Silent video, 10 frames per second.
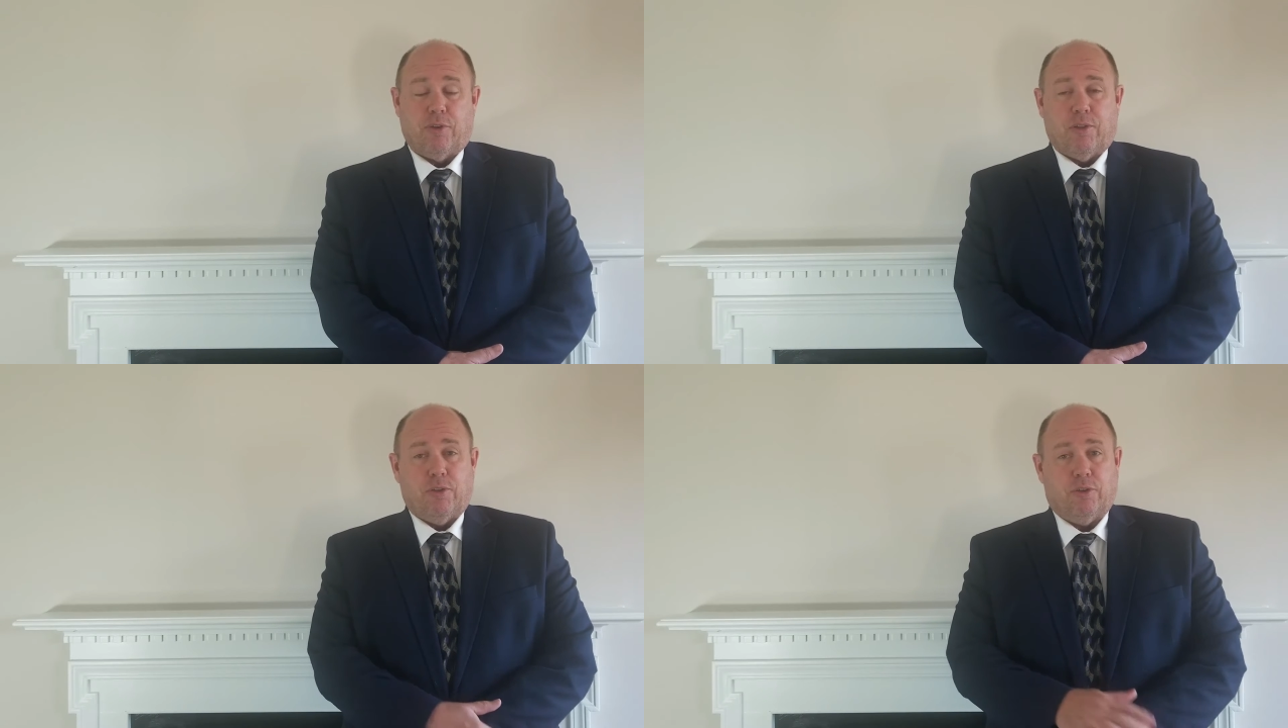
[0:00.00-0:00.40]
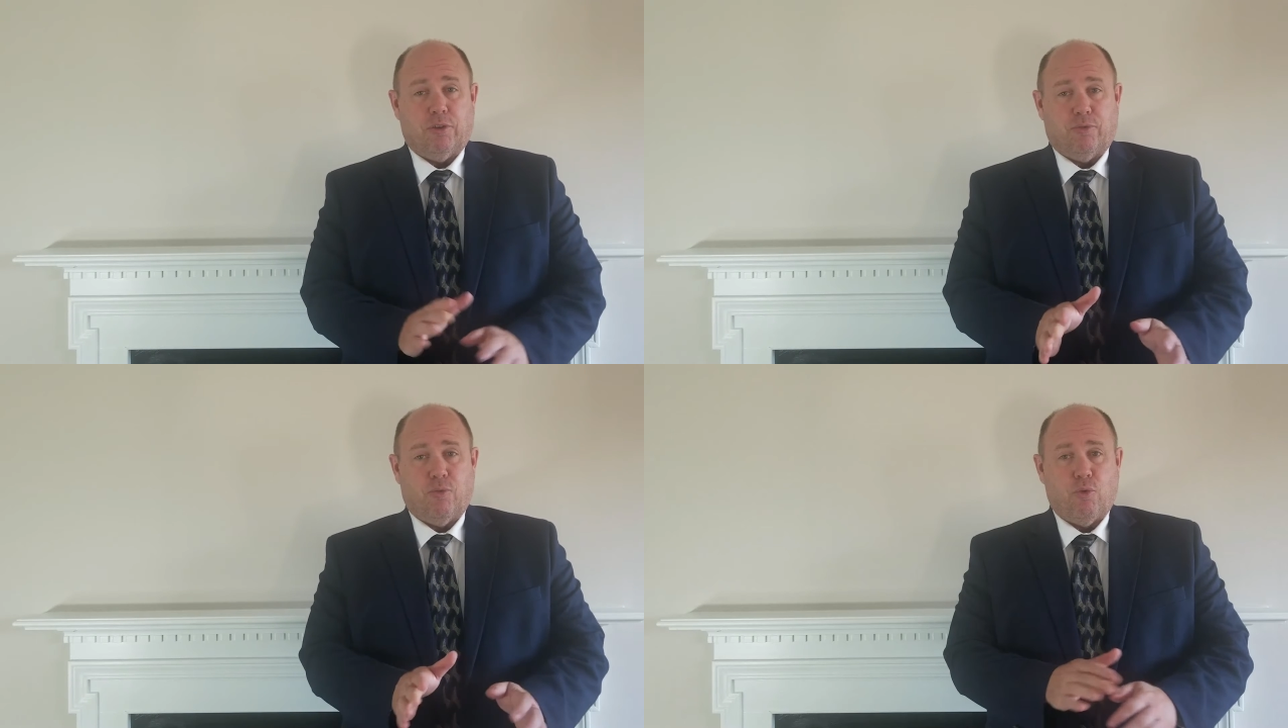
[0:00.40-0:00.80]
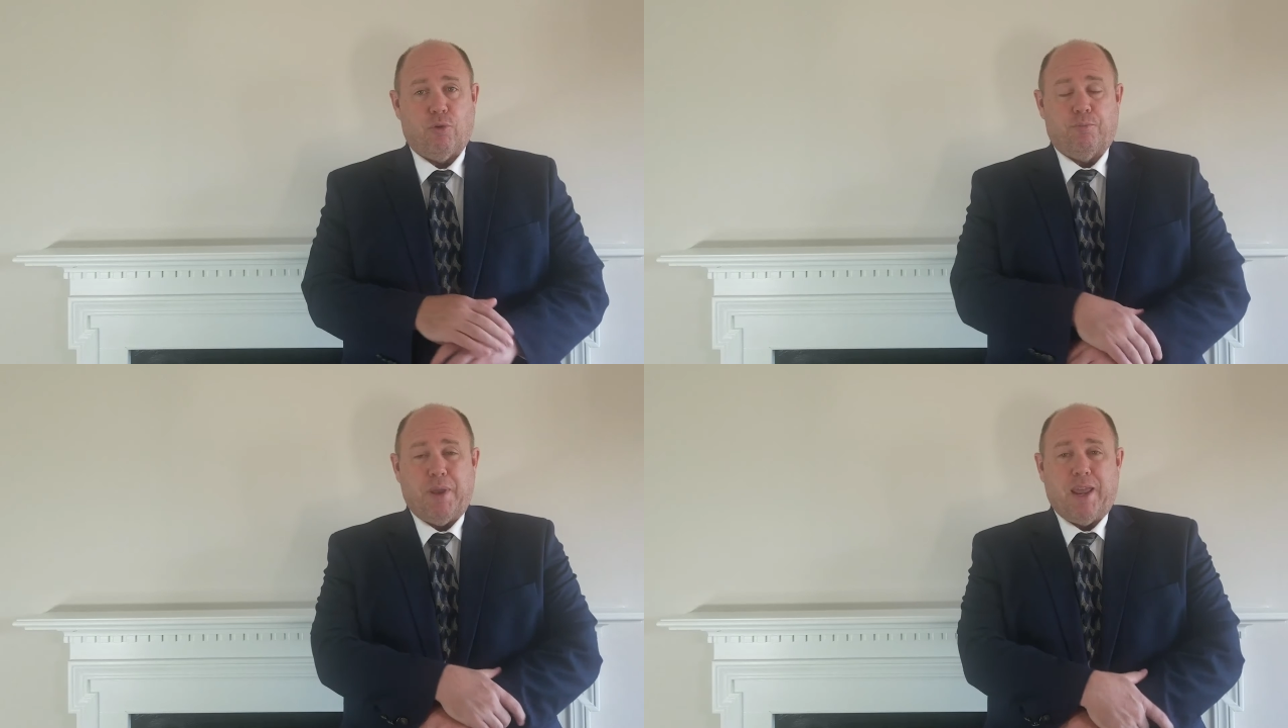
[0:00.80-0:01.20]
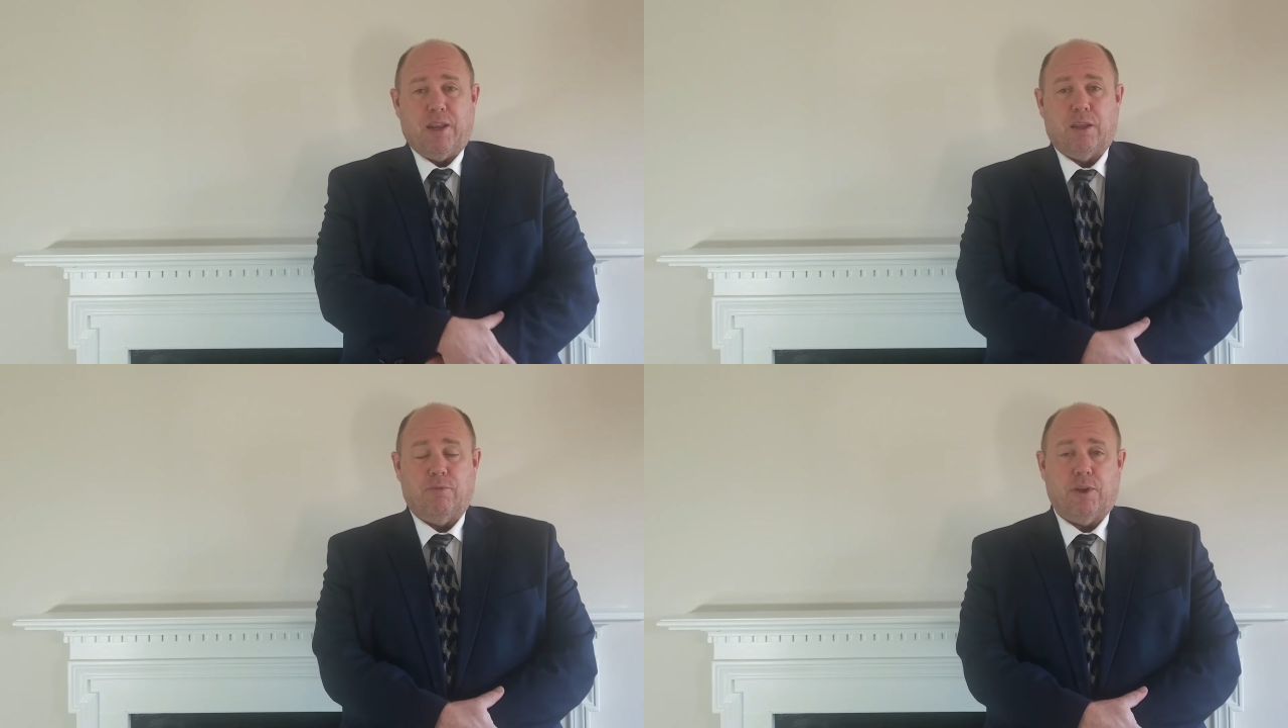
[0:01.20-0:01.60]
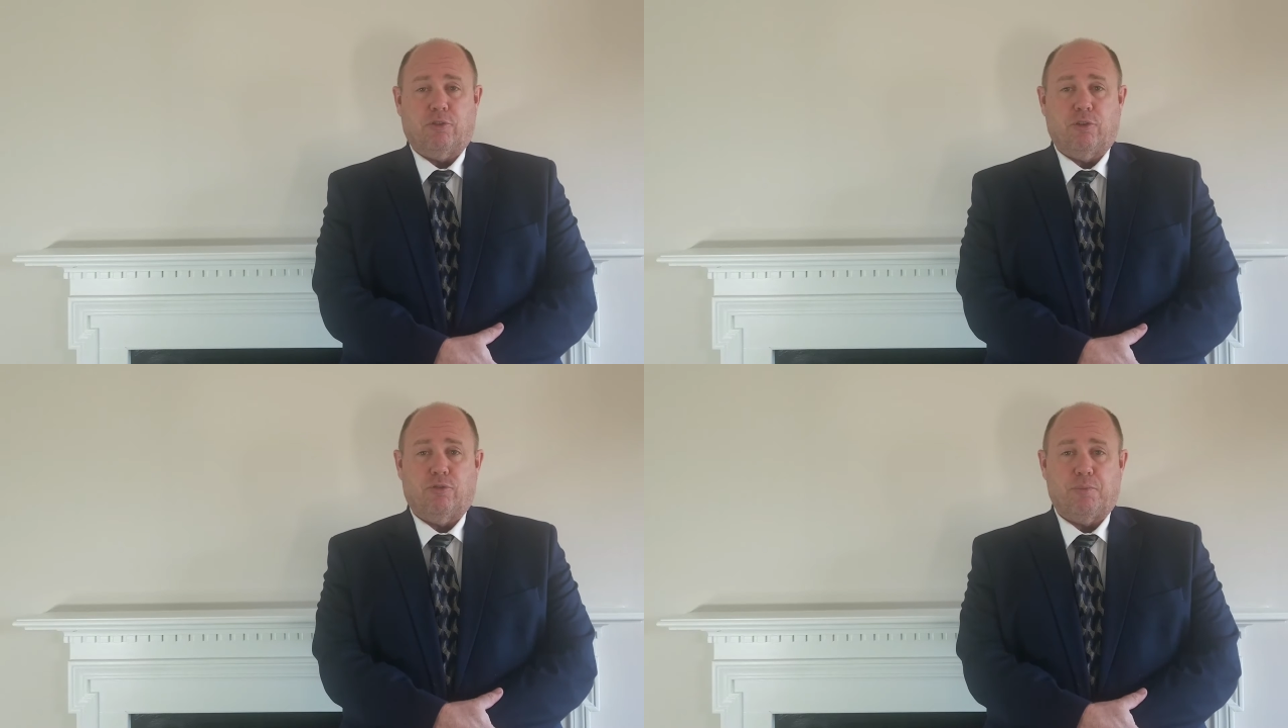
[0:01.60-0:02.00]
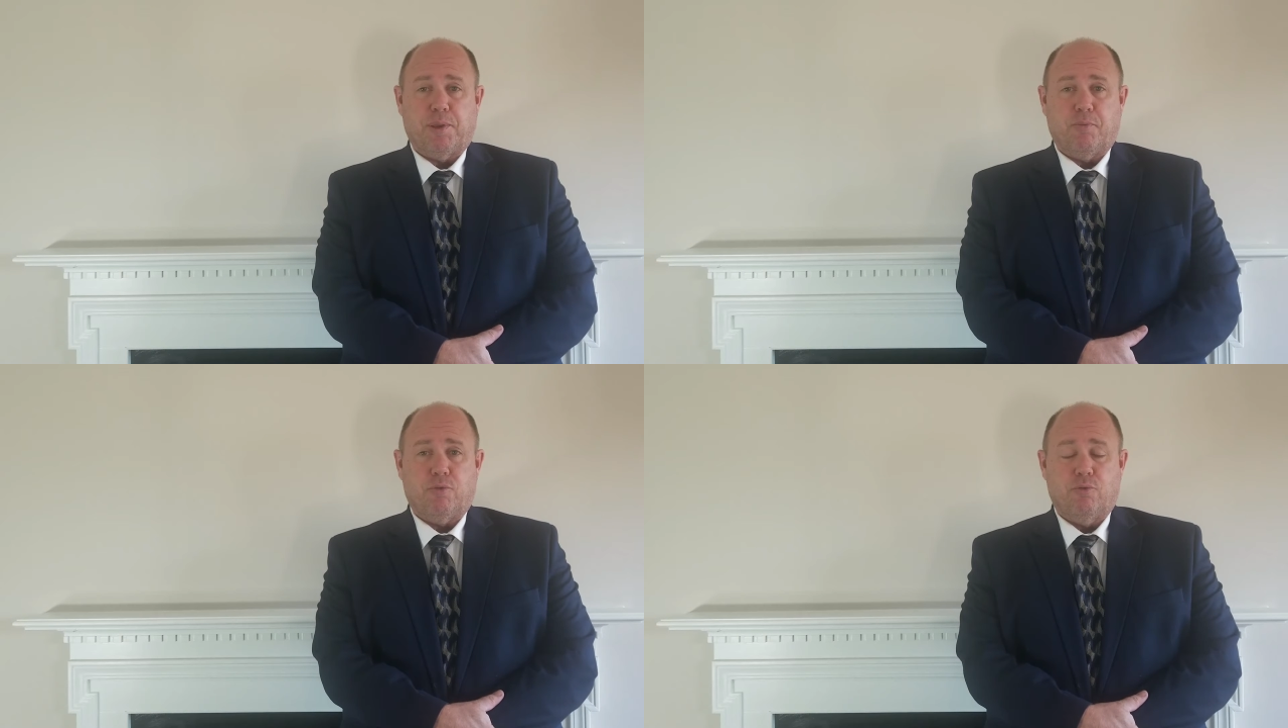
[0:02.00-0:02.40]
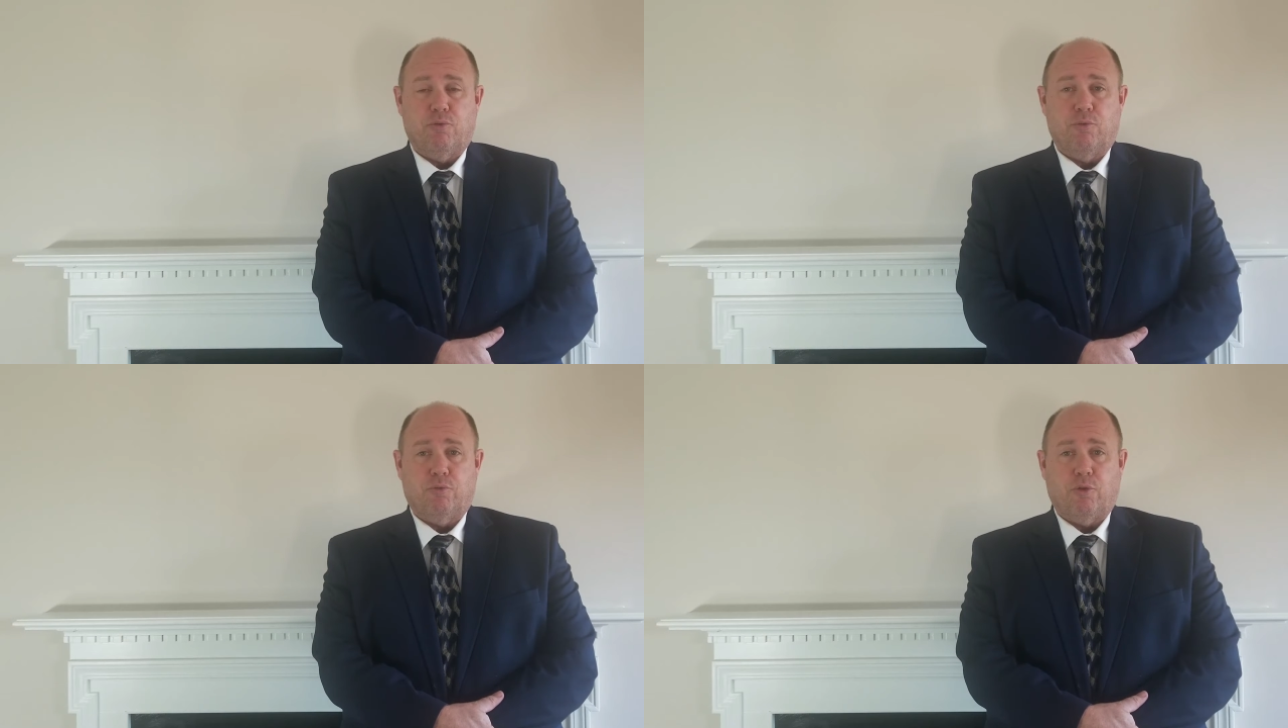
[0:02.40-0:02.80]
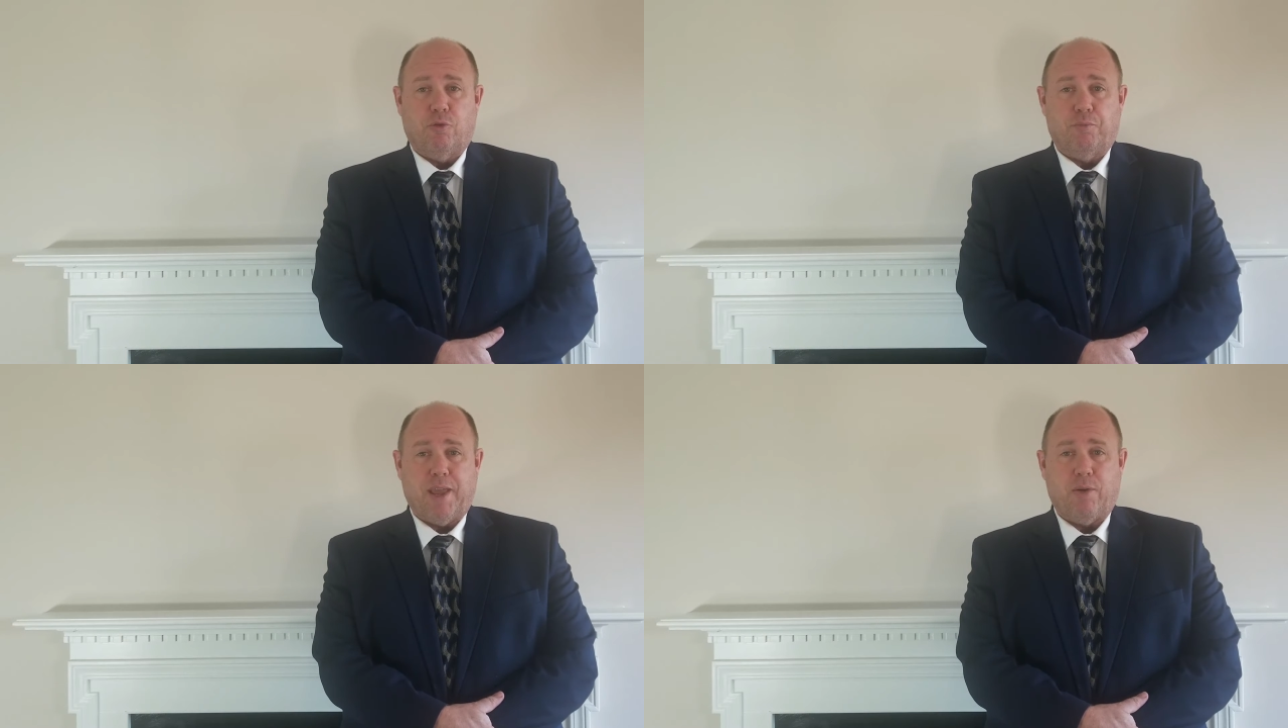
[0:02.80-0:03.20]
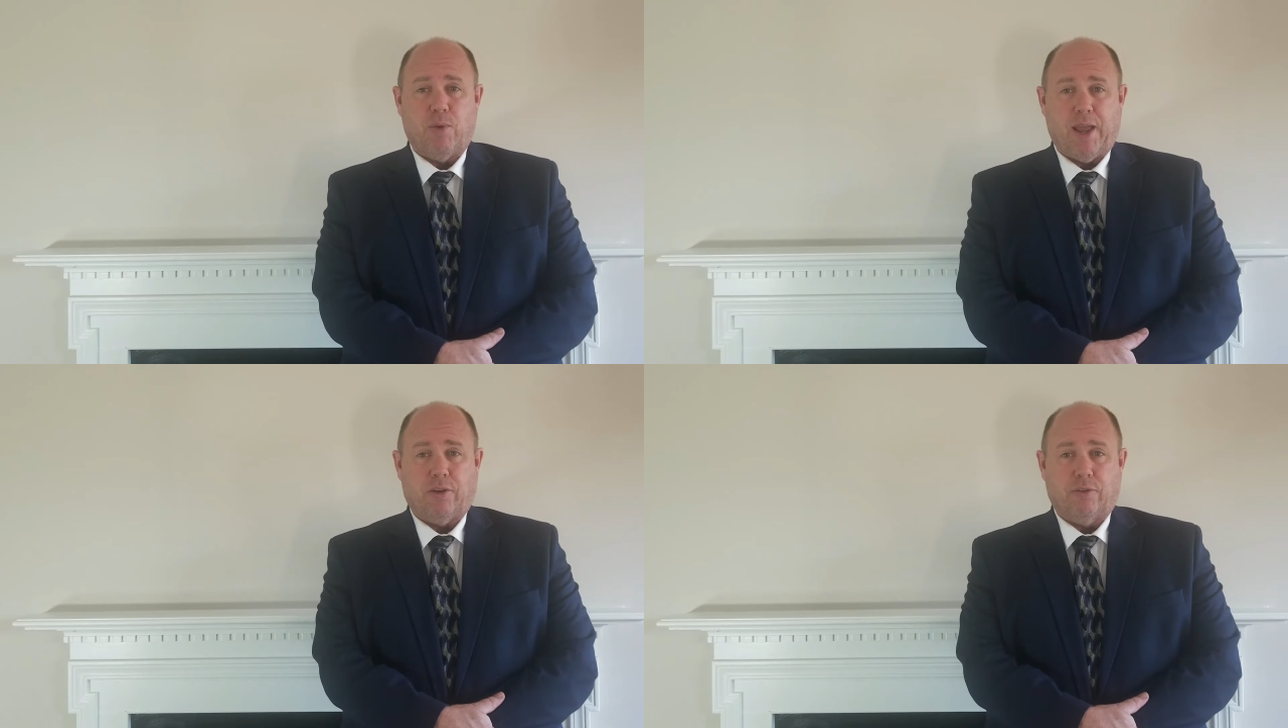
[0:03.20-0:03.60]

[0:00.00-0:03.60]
Now, this is for banning evictions for people who don't pay rent.